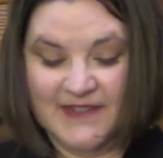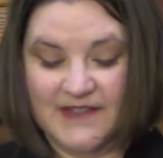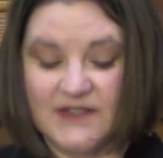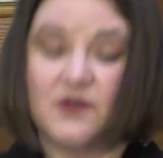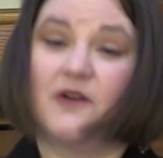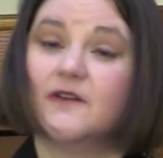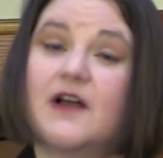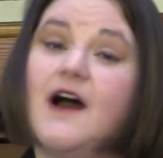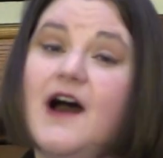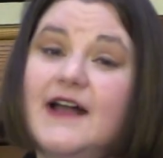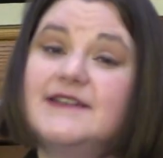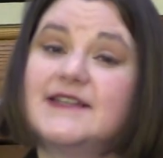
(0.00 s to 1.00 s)
So
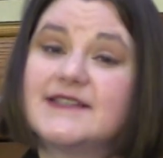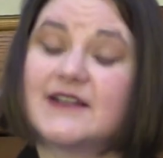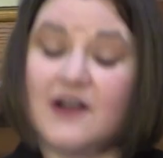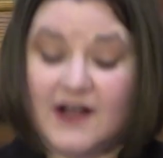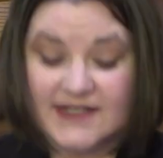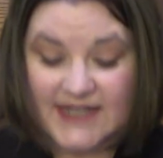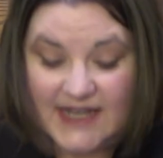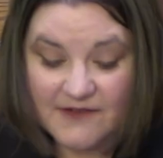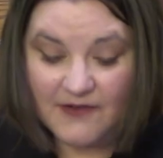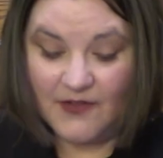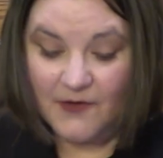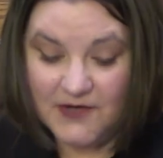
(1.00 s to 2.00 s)
God doesn't cause
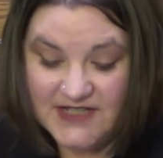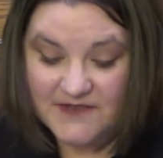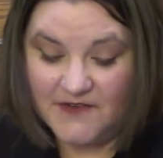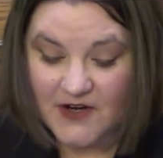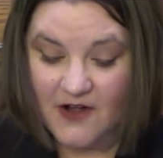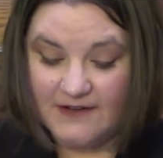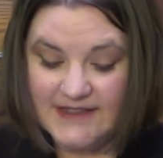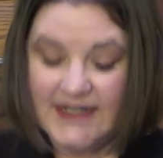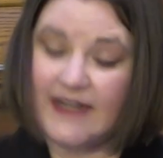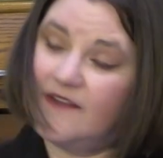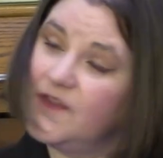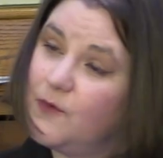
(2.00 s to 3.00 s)
evil or difficulty
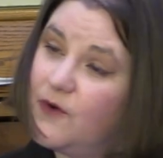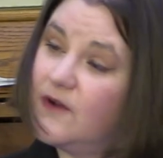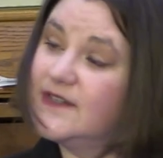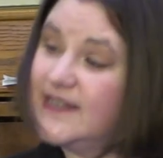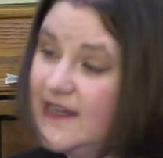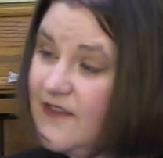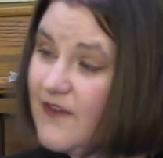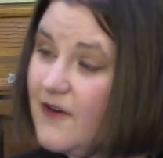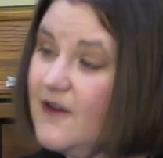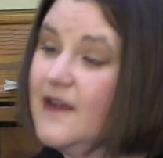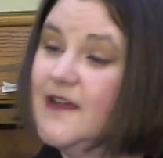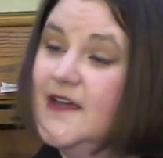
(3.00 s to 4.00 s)
in the world
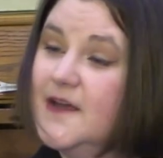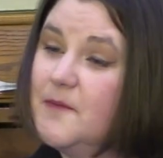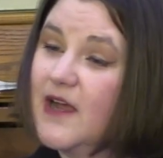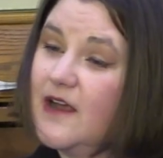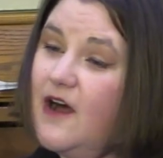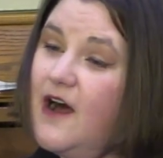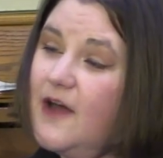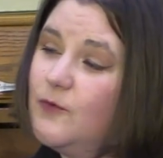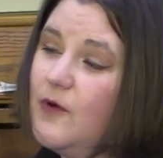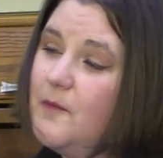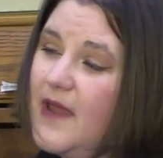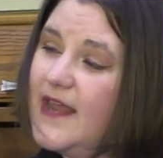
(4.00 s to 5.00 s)
either, but God
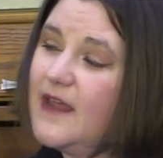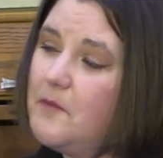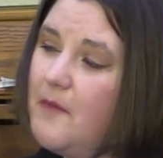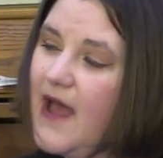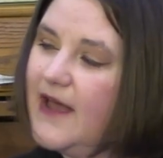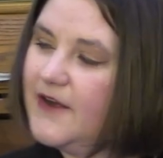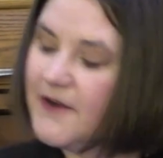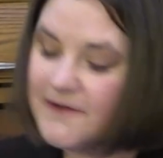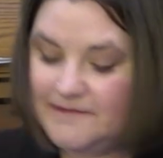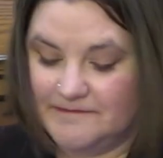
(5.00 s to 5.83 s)
will make it matter.